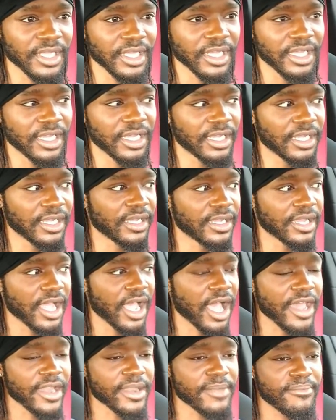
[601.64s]

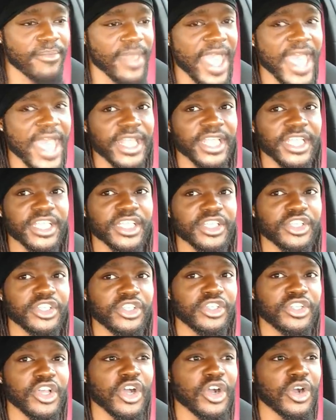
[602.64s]
automatic,
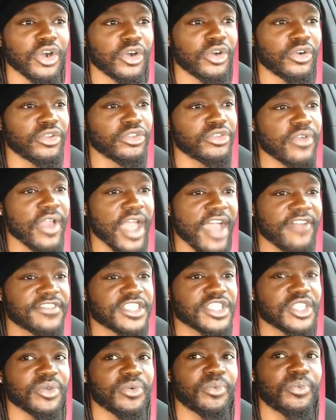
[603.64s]
you know, you have
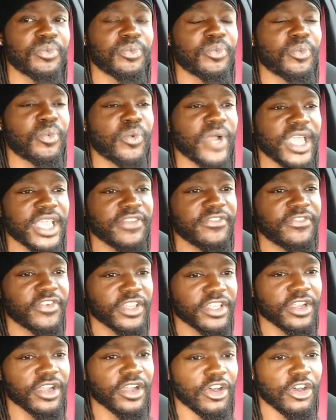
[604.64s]
to wait for
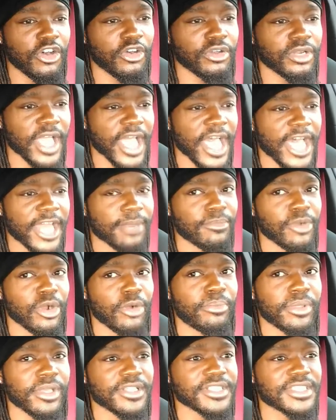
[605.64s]
your own
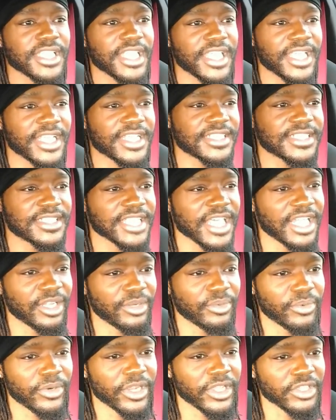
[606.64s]
automobile to
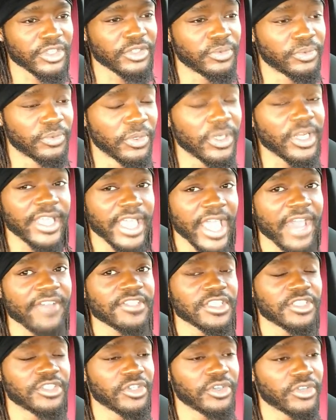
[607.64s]
accelerate. You really have
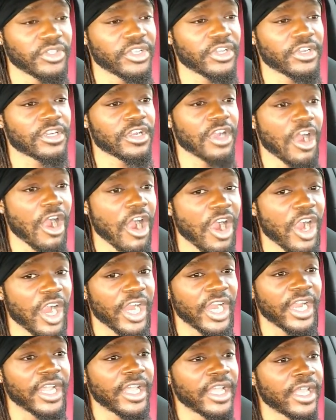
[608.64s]
to know your
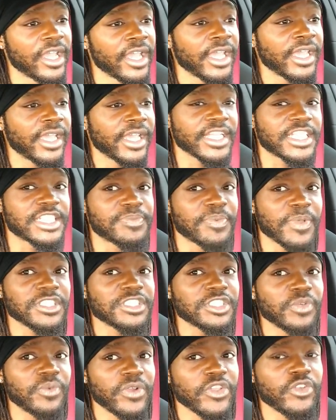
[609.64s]
car,
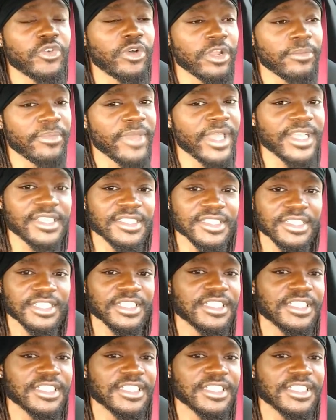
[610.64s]
especially when you want to make